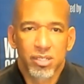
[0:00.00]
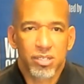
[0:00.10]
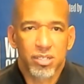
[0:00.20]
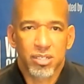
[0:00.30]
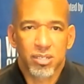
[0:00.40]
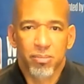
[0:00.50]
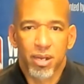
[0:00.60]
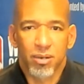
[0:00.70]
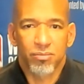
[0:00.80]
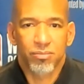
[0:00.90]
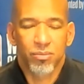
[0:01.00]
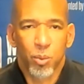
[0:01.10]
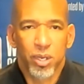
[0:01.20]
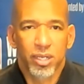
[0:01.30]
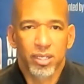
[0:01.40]
It's just about
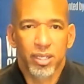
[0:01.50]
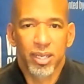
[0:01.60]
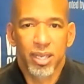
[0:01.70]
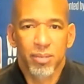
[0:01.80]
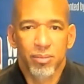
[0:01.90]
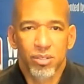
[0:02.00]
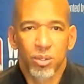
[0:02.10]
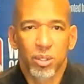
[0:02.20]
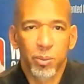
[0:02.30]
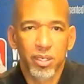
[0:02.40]
winning the game and doing